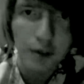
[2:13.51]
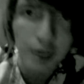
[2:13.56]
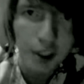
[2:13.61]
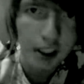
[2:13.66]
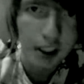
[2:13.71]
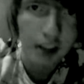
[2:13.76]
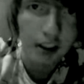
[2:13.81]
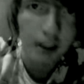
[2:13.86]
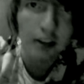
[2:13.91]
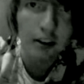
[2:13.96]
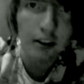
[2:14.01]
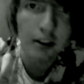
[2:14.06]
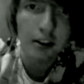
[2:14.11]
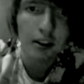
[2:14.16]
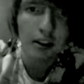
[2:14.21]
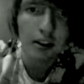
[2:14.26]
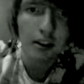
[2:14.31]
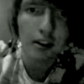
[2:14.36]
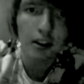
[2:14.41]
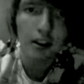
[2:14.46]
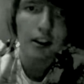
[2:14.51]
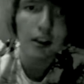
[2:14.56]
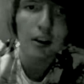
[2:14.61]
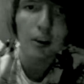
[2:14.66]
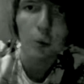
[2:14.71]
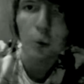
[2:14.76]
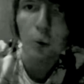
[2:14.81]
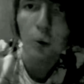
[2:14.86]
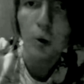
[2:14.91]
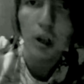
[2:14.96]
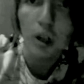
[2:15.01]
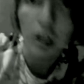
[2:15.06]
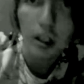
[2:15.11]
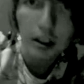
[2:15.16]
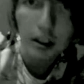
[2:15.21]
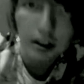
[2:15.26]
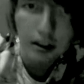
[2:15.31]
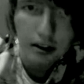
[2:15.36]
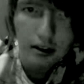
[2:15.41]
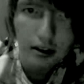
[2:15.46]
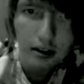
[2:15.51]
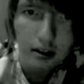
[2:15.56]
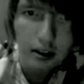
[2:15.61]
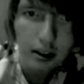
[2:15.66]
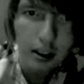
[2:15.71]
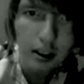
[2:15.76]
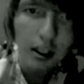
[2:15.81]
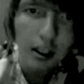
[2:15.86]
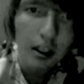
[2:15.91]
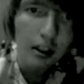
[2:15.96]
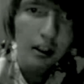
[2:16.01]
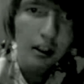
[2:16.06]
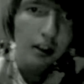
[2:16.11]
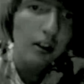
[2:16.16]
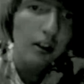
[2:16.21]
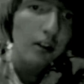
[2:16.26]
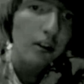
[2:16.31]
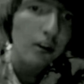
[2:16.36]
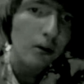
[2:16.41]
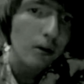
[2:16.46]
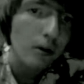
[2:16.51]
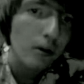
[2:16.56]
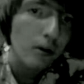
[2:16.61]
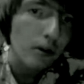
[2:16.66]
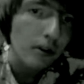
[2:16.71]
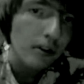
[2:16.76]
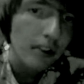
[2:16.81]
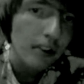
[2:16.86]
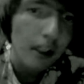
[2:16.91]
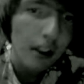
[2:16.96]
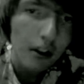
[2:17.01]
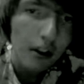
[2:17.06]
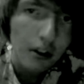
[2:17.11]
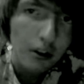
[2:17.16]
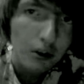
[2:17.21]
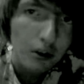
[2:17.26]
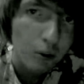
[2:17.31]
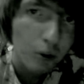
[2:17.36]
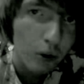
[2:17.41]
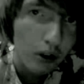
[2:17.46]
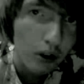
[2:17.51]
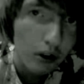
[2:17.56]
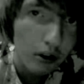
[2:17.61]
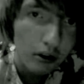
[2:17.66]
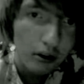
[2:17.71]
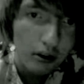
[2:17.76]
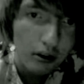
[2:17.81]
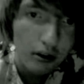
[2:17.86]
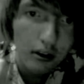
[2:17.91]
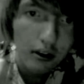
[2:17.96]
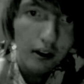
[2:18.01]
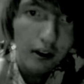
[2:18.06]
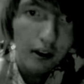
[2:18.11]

severe. They'd get worse. Because all terrorists want